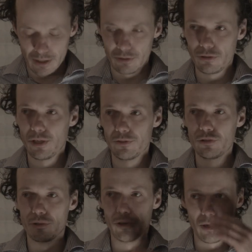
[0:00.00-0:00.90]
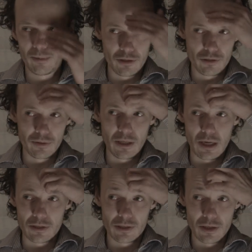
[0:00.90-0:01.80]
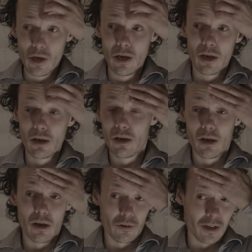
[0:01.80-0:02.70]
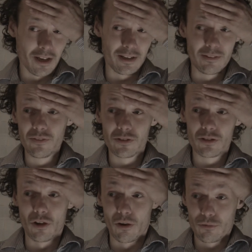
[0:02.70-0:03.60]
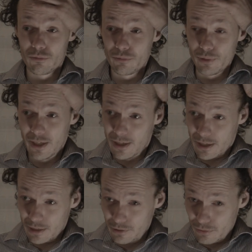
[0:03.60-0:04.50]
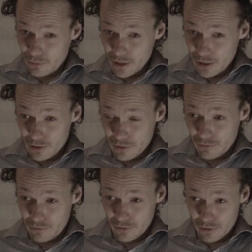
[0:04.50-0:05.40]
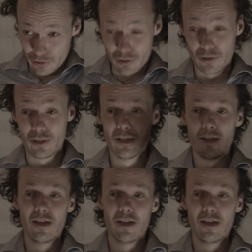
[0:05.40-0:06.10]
Don't let the doorknob hit you in the ass. Okay, so we got rid of her.